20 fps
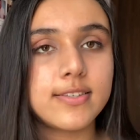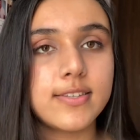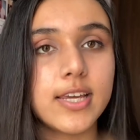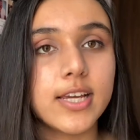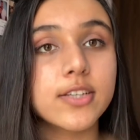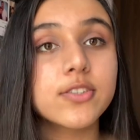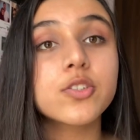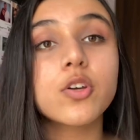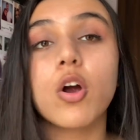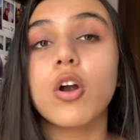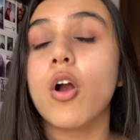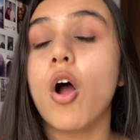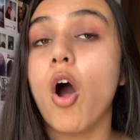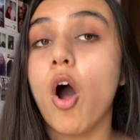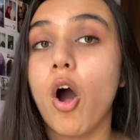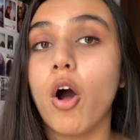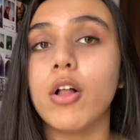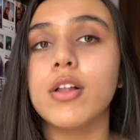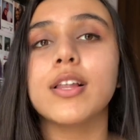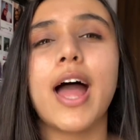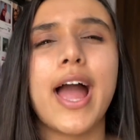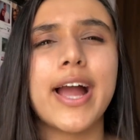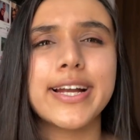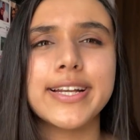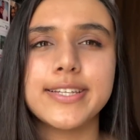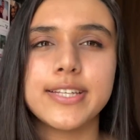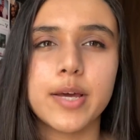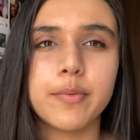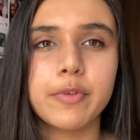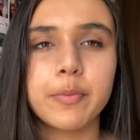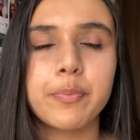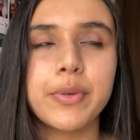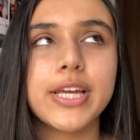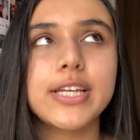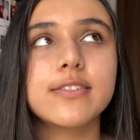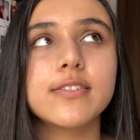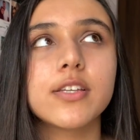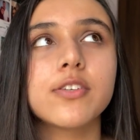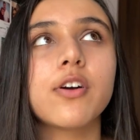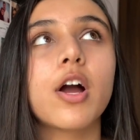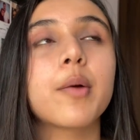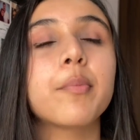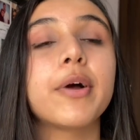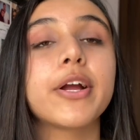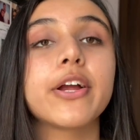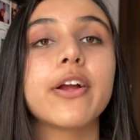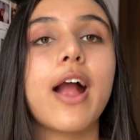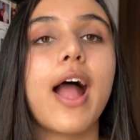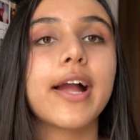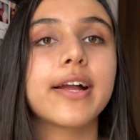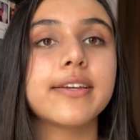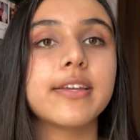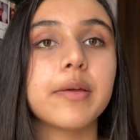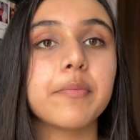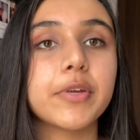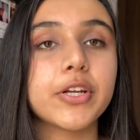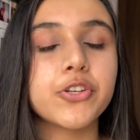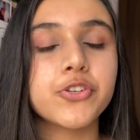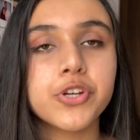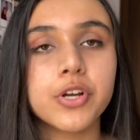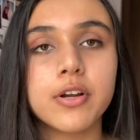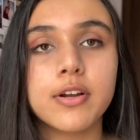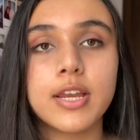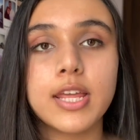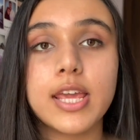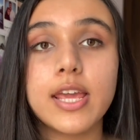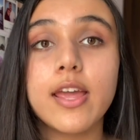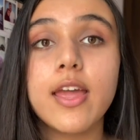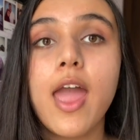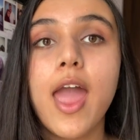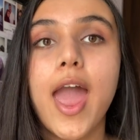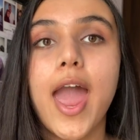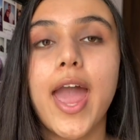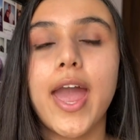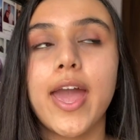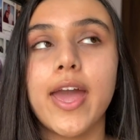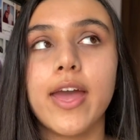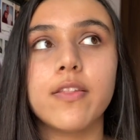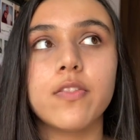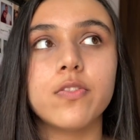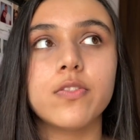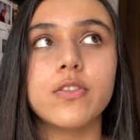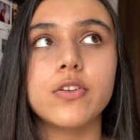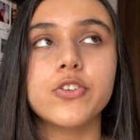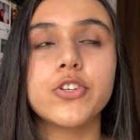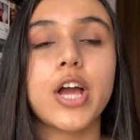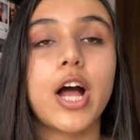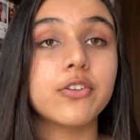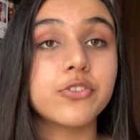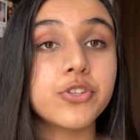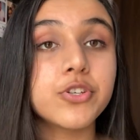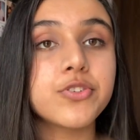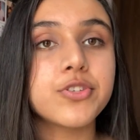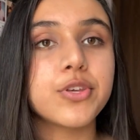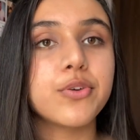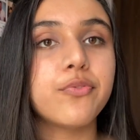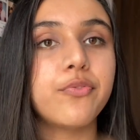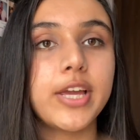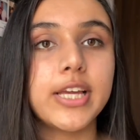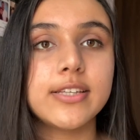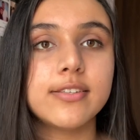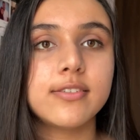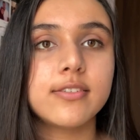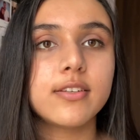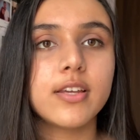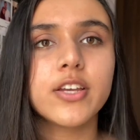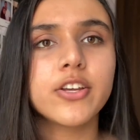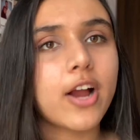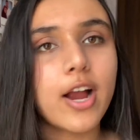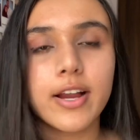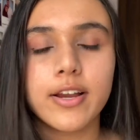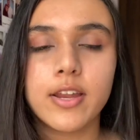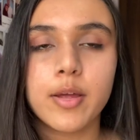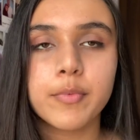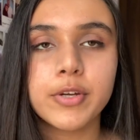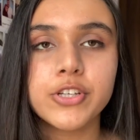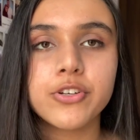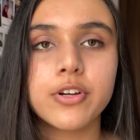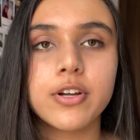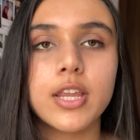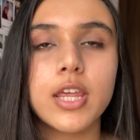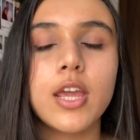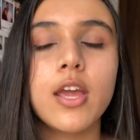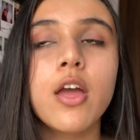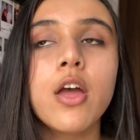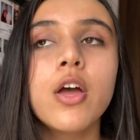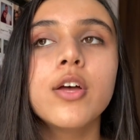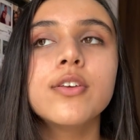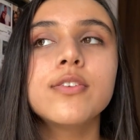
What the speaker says: 6 are all academic based. They talk about your academic journey and the challenges you faced in your academic journey.